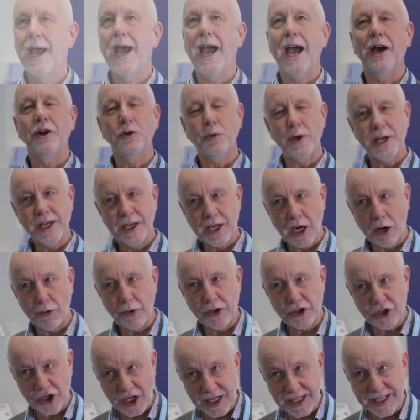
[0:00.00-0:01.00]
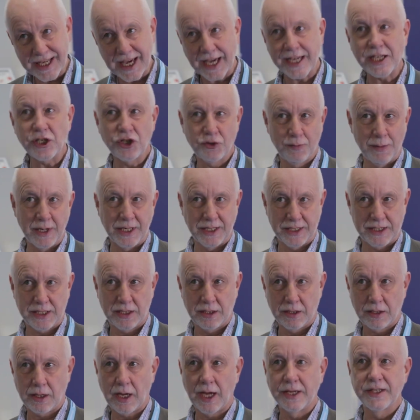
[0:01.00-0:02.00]
How do we encourage engagement
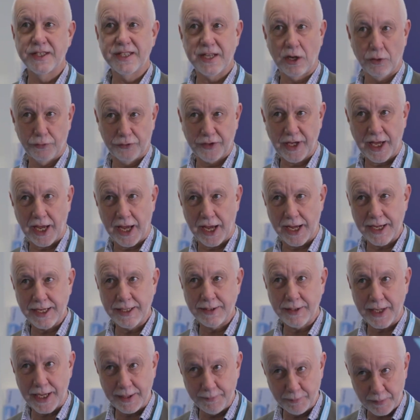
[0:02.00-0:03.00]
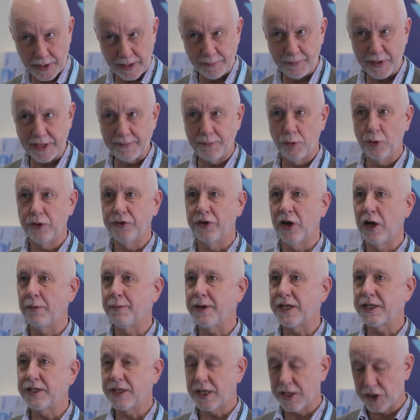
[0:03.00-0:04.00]
and self-care in people with
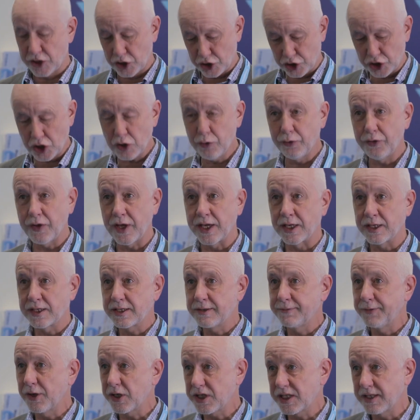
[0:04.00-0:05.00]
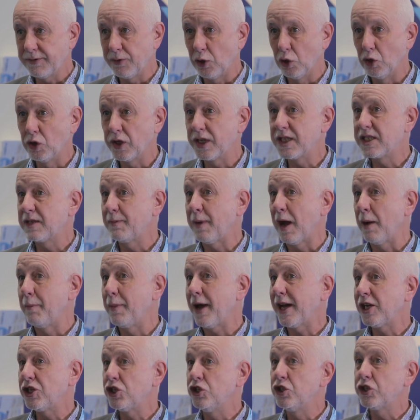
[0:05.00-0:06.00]
diabetes? 2 things. First of all, it's about
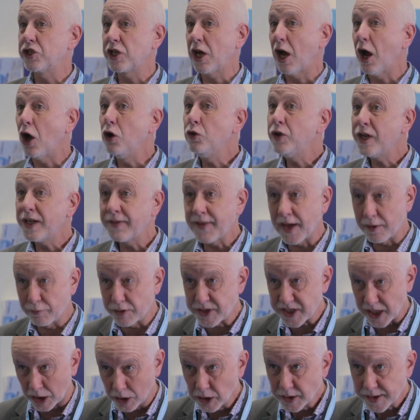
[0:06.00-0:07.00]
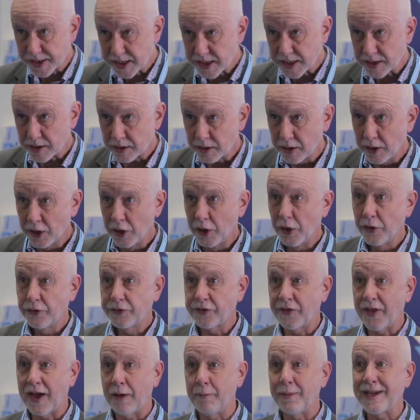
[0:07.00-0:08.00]
patients owning their results.
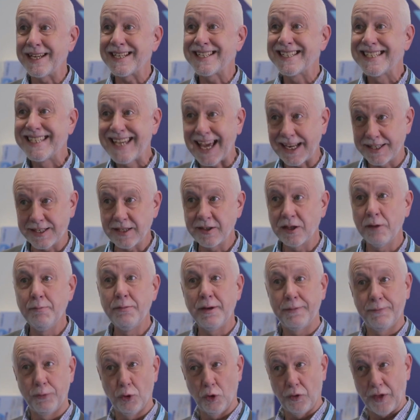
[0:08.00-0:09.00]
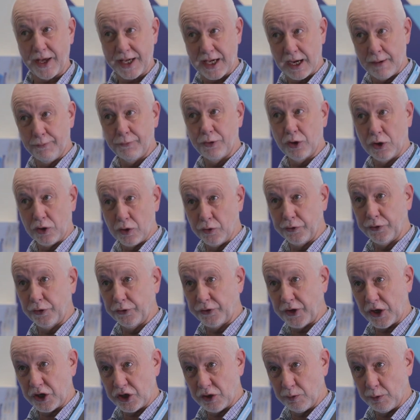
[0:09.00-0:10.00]
So that means getting them before they come for a
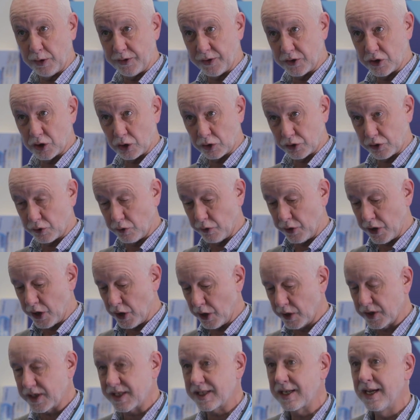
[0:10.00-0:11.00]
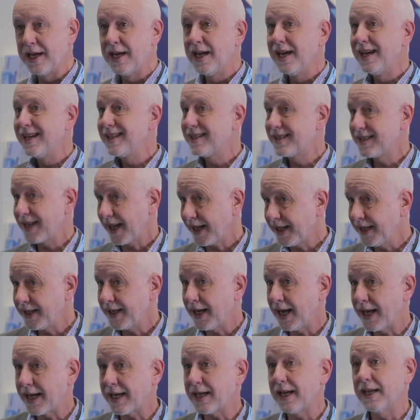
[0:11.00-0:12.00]
consultation with the doctor or nurse.
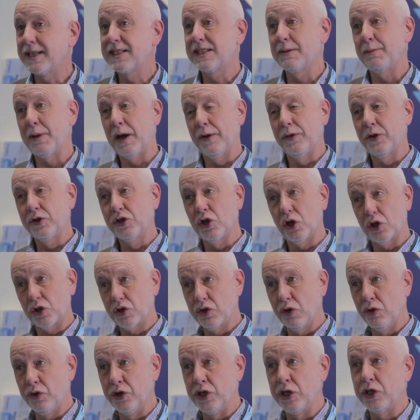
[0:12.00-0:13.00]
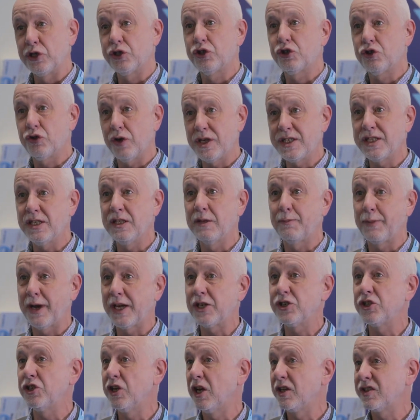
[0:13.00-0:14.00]
Secondly, it's about the doctor or nurse treating the
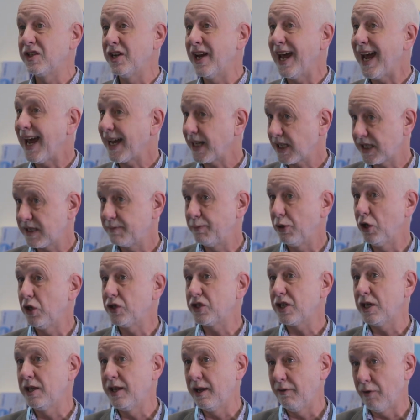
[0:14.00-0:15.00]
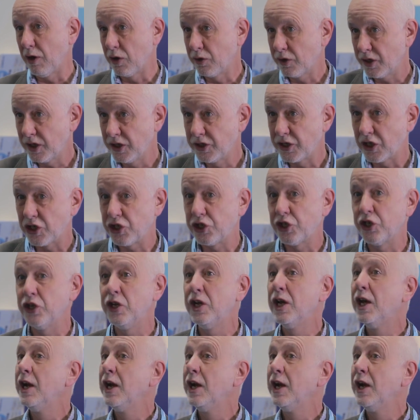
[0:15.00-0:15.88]
patient as an expert in their own condition